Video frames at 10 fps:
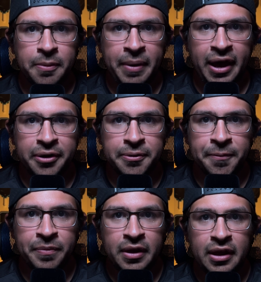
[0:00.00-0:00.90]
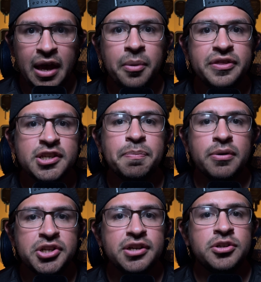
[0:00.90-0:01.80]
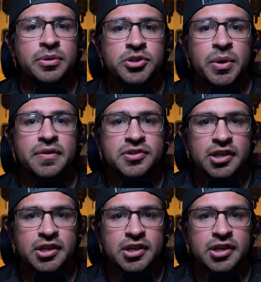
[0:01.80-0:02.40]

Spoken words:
with the paddle. And with this boasting a twist weight of